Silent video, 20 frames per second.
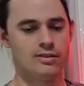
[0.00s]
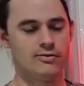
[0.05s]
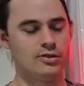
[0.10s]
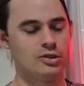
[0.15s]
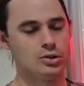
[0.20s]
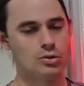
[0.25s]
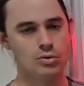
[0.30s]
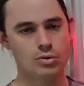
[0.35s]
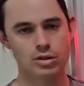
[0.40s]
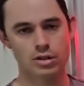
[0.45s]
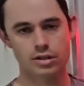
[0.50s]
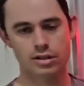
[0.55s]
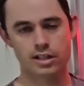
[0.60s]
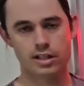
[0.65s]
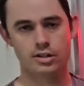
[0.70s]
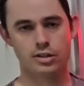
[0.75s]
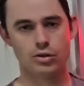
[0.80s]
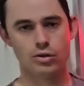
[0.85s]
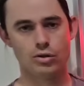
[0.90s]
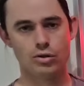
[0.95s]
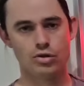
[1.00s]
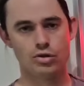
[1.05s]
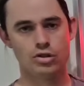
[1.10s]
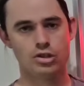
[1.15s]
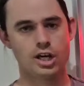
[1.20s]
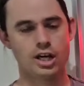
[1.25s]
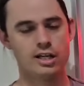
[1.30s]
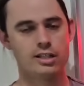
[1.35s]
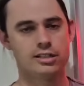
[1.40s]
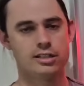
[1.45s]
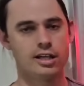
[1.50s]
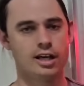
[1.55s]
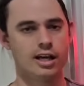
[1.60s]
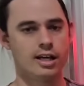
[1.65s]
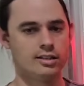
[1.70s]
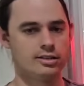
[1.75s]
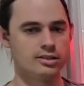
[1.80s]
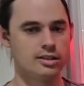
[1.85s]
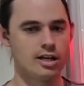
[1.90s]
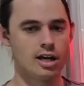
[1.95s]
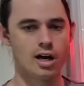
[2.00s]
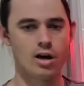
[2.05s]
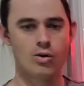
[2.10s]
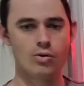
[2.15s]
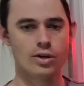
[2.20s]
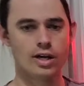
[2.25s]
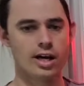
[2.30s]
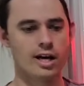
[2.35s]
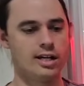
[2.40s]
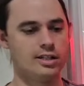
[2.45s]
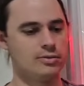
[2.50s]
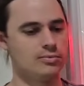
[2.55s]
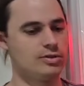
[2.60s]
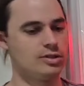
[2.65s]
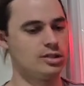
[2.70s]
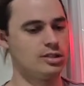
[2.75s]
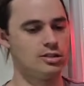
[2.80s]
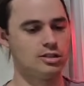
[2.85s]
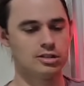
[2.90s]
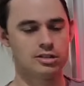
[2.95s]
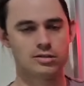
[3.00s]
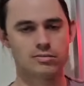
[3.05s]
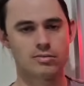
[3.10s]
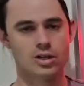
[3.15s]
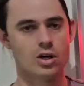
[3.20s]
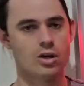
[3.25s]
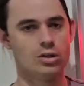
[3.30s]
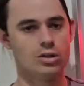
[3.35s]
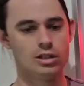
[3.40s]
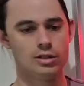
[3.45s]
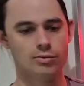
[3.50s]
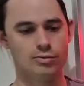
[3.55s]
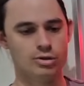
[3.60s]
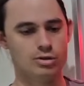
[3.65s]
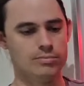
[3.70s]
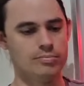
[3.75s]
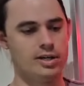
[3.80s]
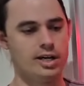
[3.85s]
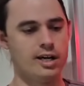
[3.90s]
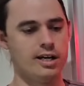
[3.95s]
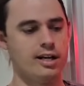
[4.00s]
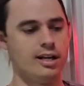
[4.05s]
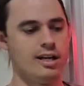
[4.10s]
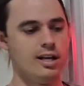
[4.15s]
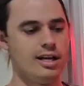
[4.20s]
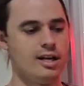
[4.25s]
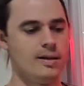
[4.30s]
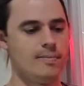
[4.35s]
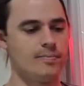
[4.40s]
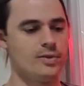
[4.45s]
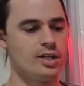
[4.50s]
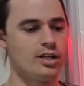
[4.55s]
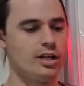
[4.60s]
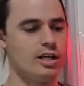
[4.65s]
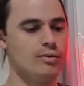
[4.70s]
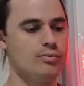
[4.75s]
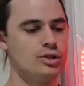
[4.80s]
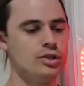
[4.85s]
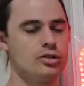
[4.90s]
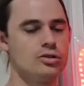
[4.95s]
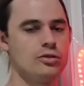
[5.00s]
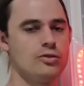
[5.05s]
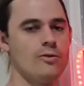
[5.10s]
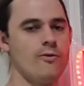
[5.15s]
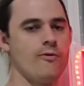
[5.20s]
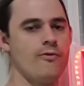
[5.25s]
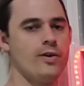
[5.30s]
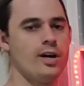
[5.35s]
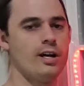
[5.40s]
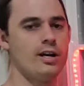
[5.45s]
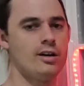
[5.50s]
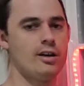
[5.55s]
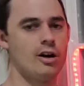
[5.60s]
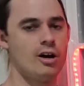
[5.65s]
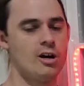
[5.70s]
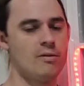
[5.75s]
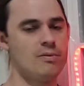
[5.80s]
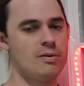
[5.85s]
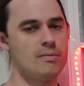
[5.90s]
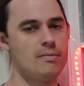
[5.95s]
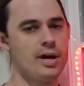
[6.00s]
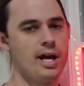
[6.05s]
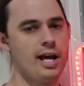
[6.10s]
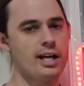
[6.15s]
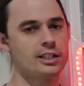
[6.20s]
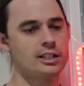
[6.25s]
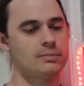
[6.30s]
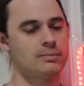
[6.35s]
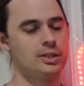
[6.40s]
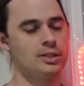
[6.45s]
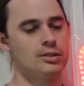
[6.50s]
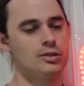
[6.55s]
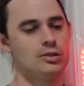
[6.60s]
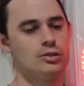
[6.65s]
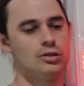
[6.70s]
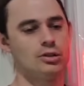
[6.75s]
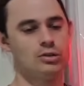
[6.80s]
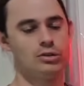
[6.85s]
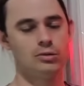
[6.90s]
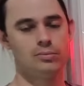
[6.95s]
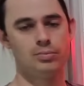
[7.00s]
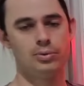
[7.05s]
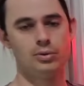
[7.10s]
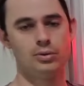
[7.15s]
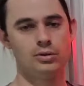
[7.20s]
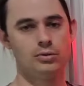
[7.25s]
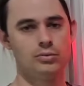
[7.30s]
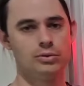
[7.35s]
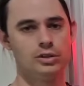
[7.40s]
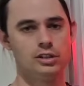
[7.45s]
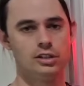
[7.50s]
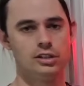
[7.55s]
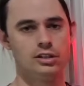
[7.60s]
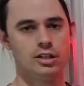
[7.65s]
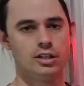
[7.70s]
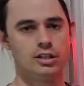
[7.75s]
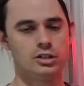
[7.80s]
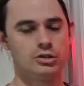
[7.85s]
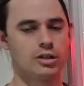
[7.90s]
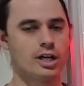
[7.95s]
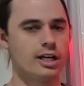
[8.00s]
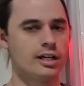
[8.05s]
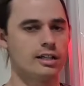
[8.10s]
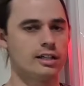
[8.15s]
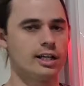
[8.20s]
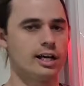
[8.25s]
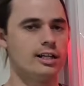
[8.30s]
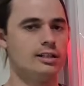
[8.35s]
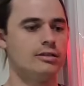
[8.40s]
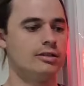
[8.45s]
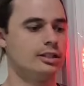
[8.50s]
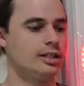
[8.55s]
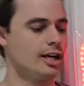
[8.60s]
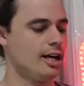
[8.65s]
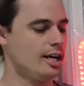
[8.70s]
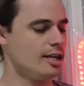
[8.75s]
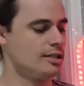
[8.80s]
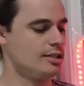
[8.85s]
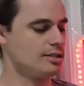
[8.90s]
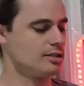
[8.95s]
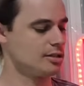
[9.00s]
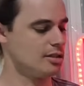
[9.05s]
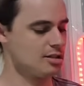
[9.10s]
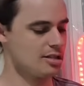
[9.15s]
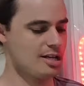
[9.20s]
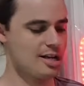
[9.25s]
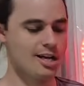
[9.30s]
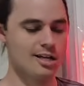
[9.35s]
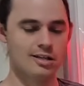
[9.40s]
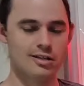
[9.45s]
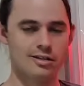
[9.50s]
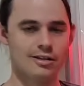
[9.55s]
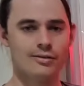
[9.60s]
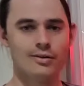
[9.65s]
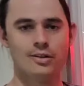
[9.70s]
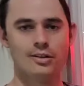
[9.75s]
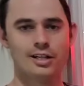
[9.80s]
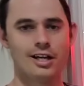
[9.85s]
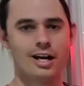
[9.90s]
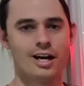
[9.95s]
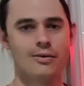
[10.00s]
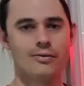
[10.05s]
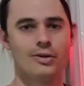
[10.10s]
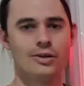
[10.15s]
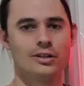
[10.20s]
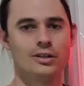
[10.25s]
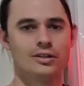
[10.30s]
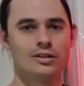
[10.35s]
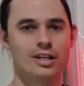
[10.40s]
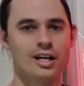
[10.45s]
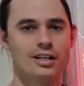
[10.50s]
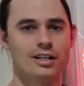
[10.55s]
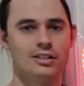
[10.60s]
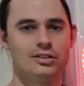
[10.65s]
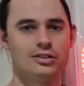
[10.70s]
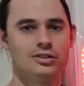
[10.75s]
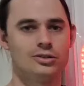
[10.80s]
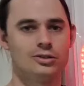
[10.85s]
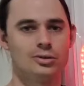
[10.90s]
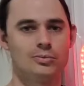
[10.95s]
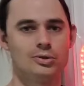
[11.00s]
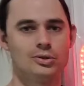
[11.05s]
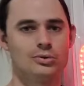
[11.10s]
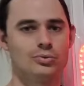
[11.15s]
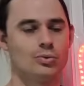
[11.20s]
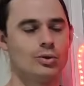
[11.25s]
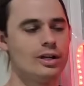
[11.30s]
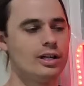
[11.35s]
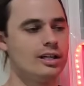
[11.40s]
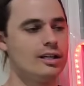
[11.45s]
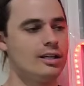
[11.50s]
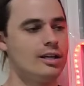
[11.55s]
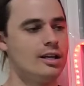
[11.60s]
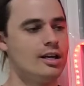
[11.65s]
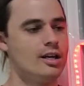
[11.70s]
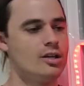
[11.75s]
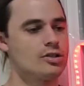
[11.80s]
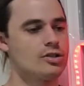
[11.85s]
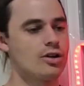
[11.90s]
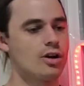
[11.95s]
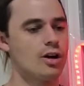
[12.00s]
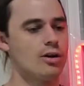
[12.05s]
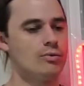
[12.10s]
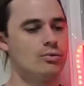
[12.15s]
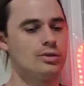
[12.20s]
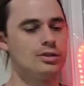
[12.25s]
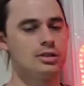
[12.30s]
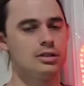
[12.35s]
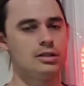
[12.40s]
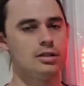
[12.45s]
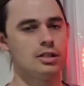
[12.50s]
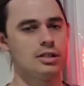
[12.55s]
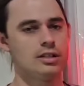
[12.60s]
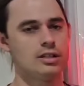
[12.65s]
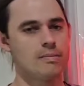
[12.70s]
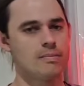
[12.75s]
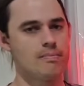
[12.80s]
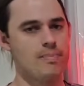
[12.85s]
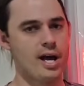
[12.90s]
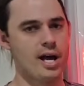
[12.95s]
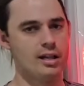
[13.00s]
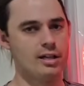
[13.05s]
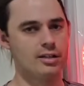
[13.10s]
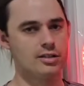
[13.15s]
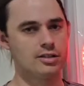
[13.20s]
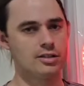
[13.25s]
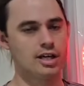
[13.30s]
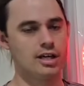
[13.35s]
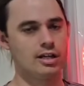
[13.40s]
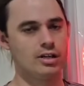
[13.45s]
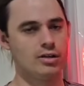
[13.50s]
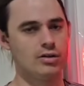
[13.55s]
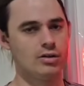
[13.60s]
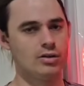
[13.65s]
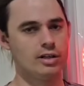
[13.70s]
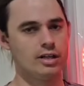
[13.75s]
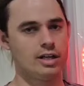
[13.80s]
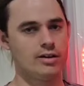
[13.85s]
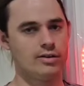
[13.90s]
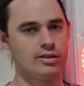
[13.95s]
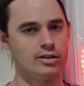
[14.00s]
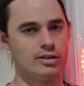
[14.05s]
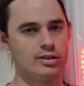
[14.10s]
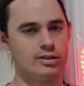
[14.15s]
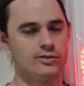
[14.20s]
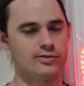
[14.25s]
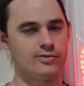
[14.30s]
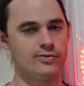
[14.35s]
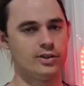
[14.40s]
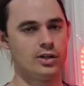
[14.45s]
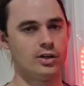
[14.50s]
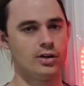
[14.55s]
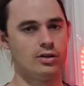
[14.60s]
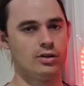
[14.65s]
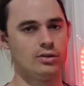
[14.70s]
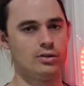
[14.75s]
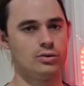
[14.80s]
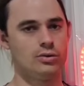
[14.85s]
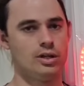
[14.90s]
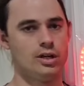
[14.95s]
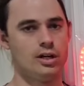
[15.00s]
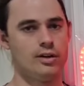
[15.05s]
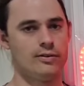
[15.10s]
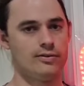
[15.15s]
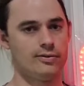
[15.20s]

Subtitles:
you've still got these huge chase cards, the Old Arts, which are just Hollywood, but you know, it was still fun to open packs because you could pull a really nice Trainer Gallery card and just go, yeah, you know what, the artwork on that is super sweet. So I really liked the balance they got there in those final